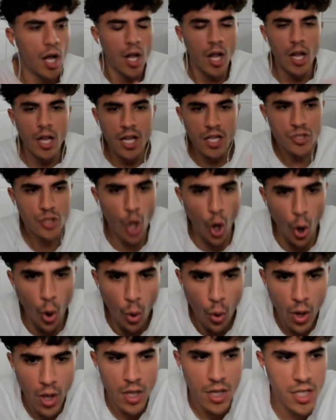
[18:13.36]
Let's
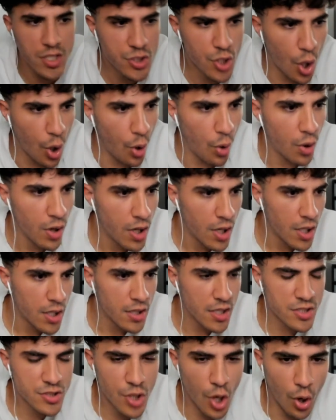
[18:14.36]
go. Let's go.
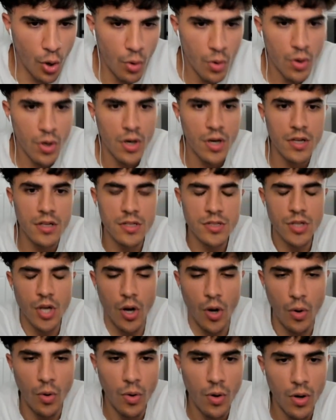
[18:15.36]
Let's go. Let's
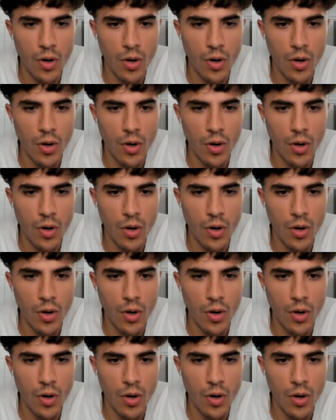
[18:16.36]
go.